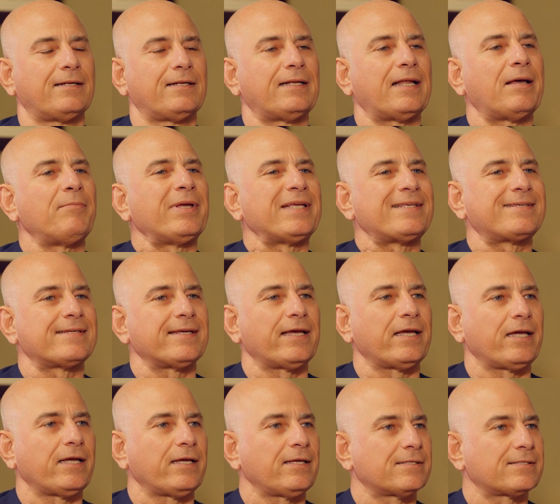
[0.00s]
Let me
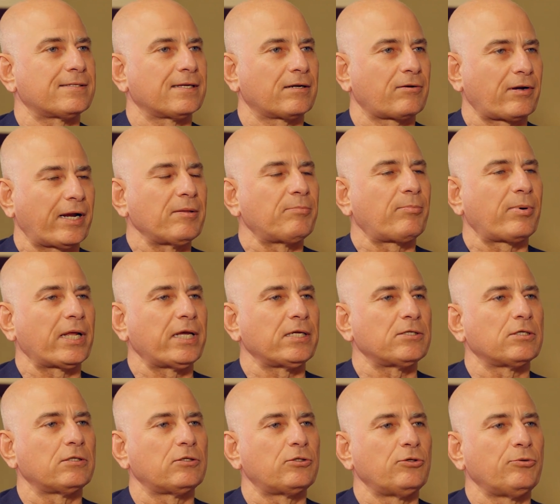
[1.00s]
say it's a great
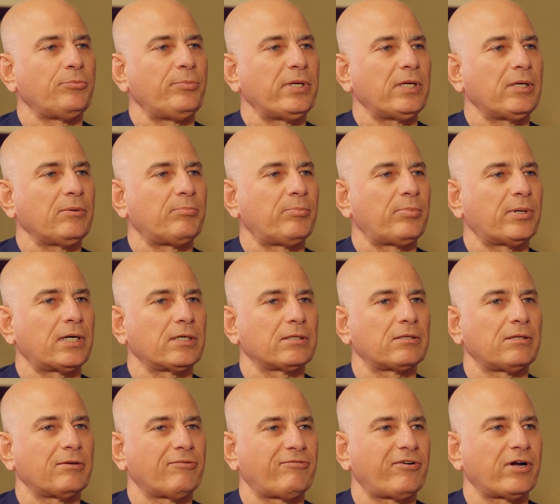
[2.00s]
pleasure to be part
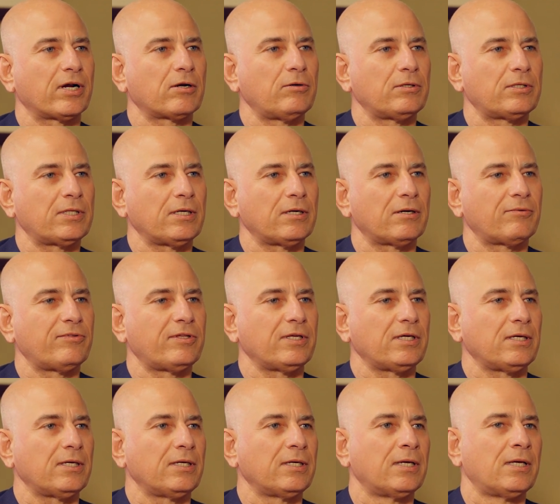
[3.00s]
of the faculty of
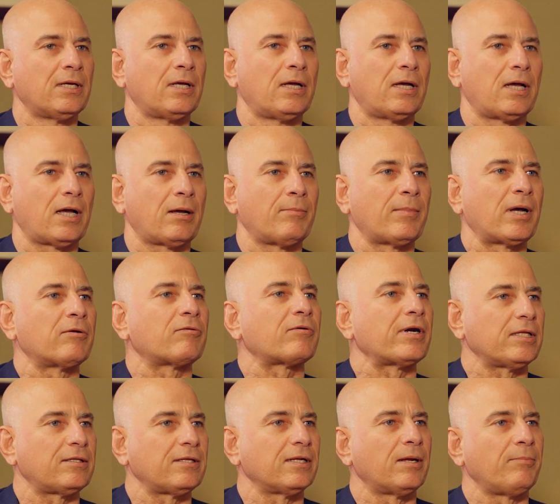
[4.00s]
the Amman
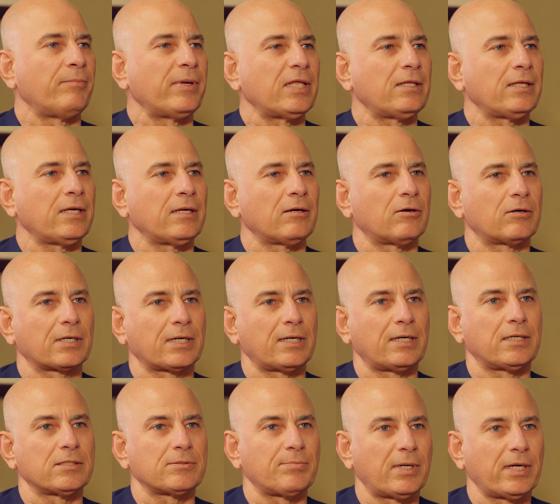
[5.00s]
Retina meeting
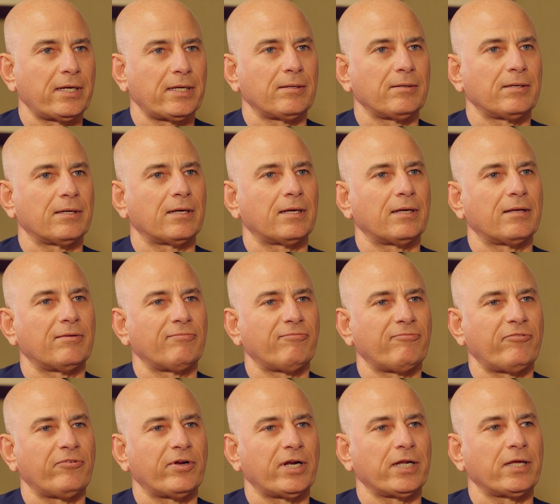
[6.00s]
organized by
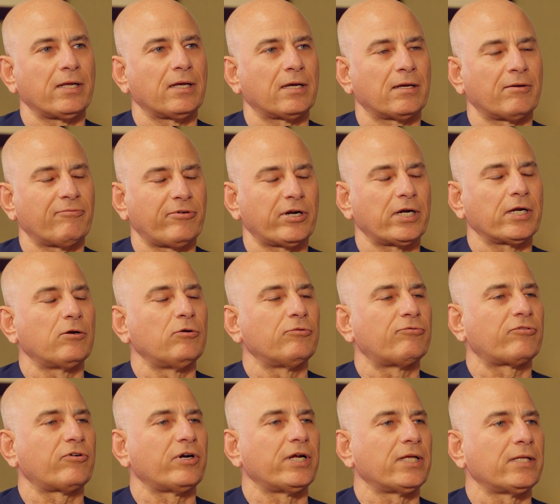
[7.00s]
a very good
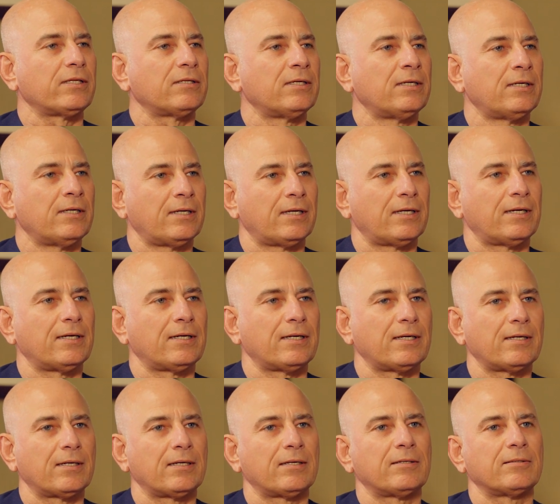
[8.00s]
friend,
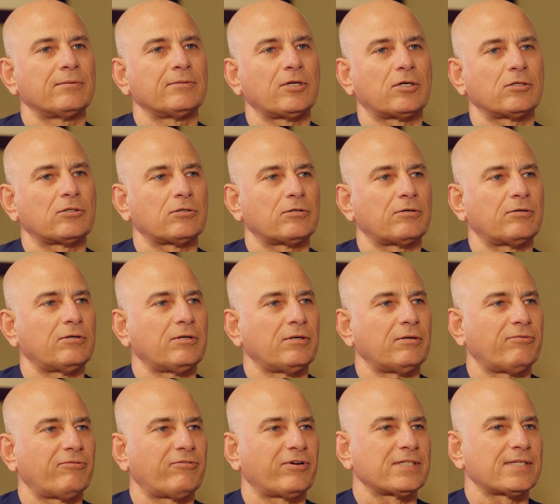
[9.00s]
Dr.
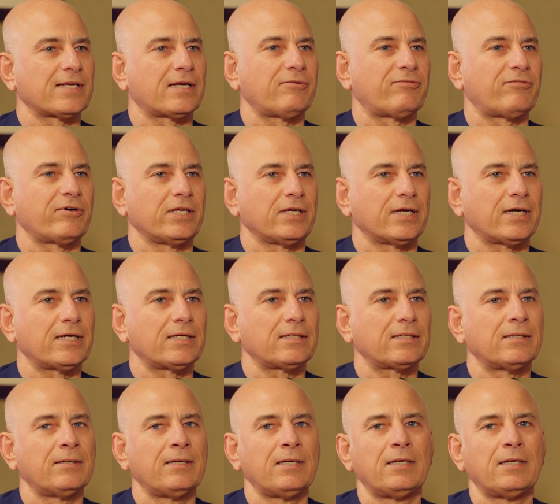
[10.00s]
Fazal Fayyad.